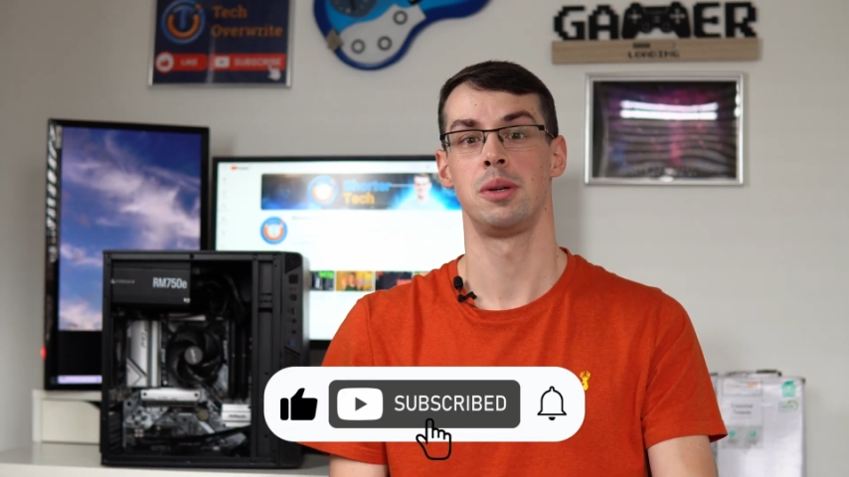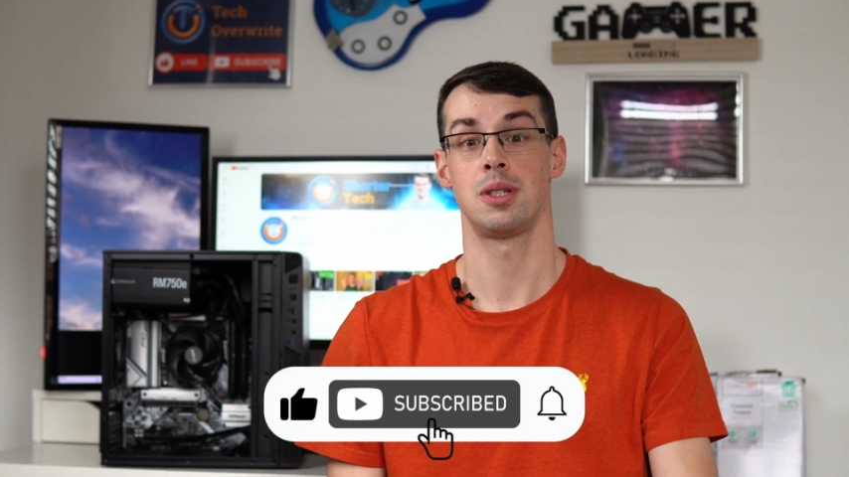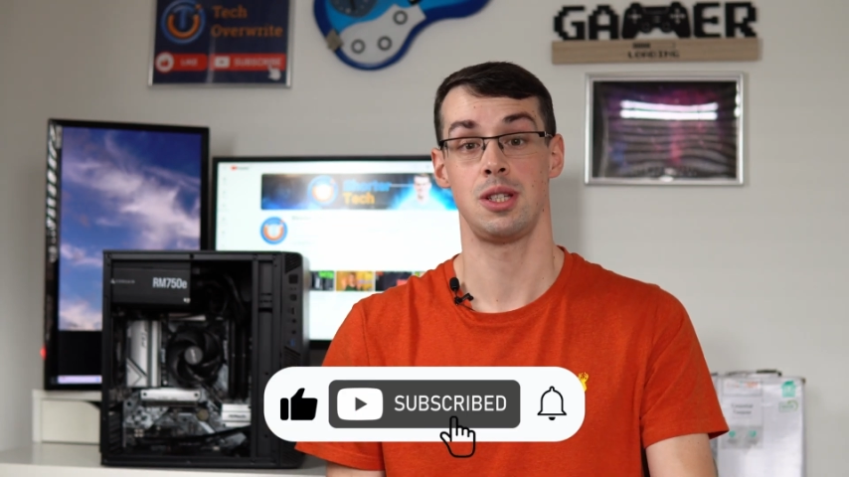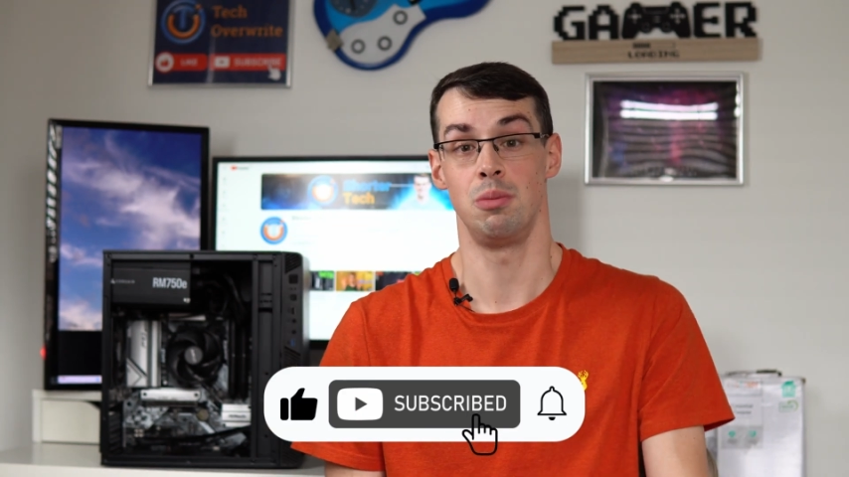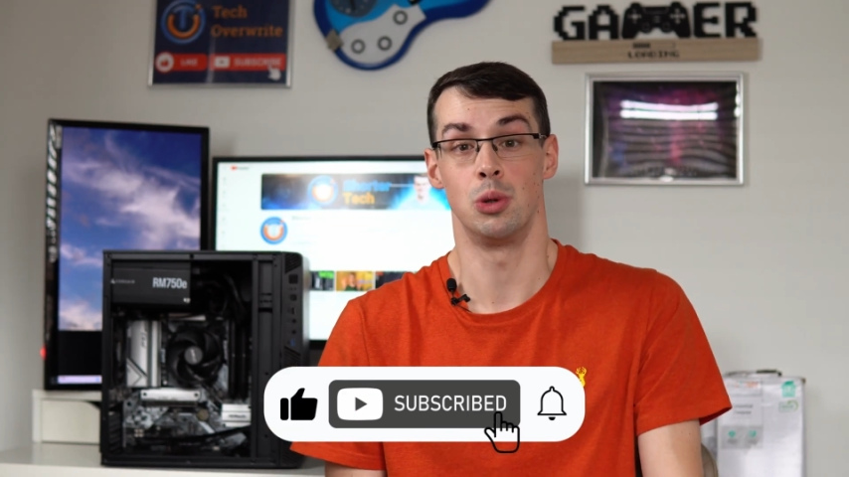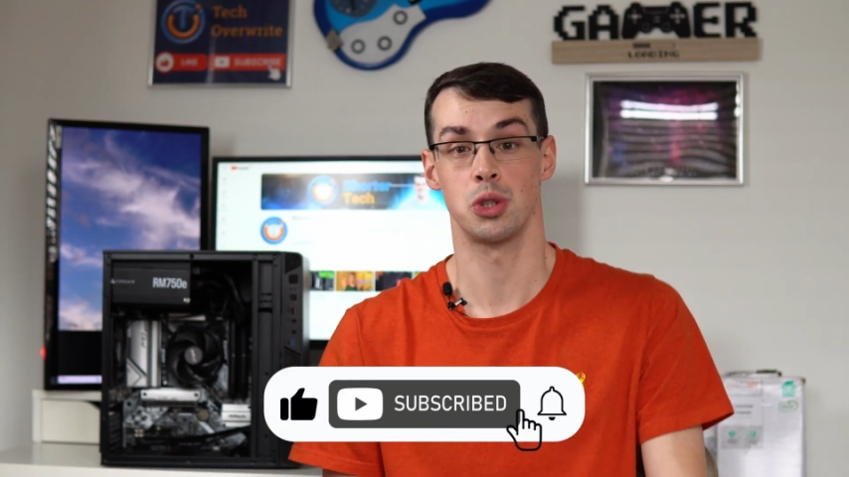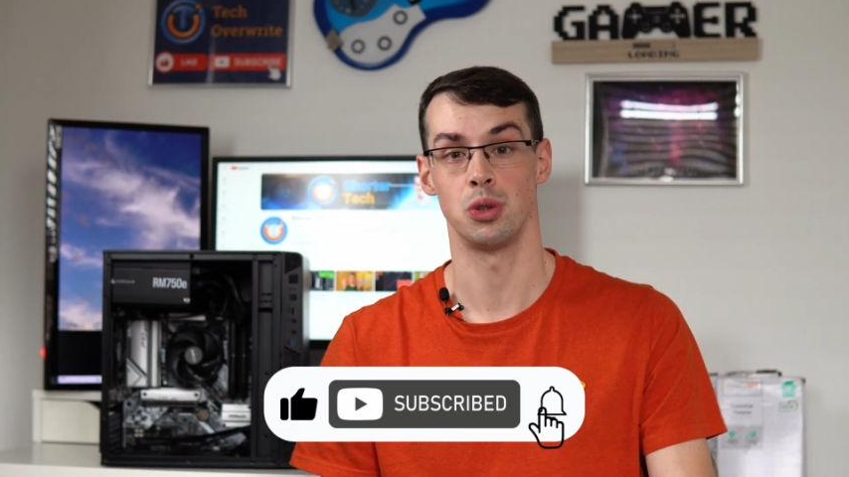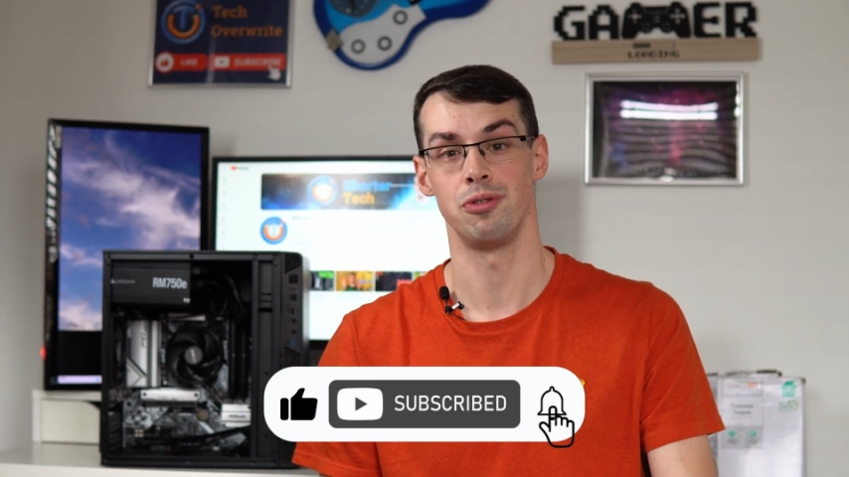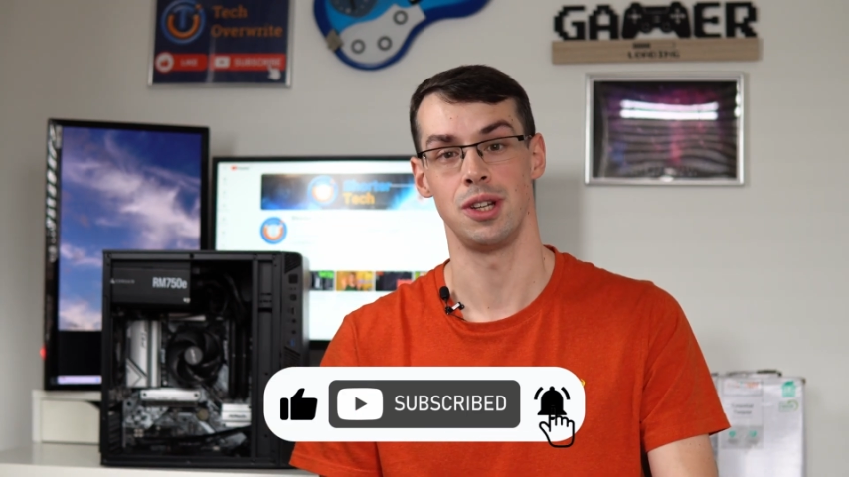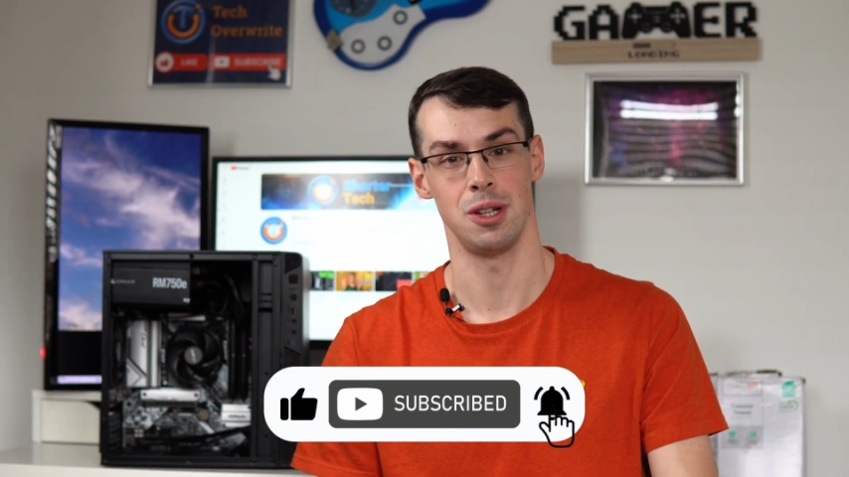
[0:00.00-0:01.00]
to see more
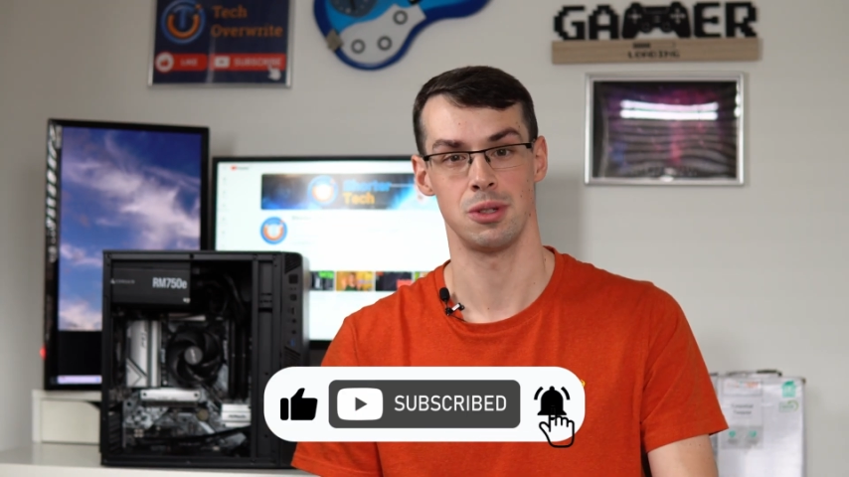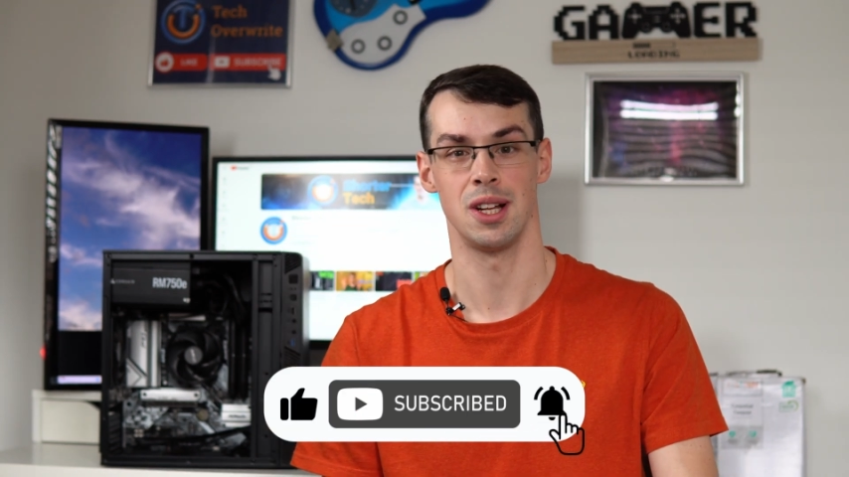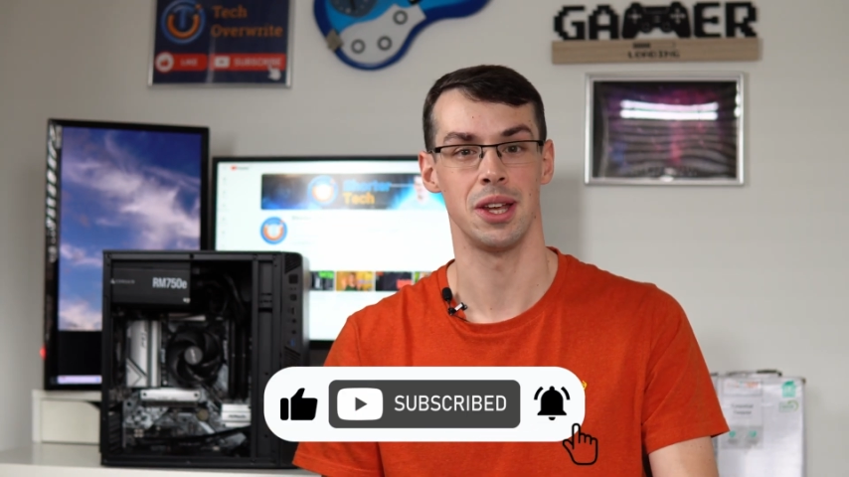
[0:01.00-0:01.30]
short videos like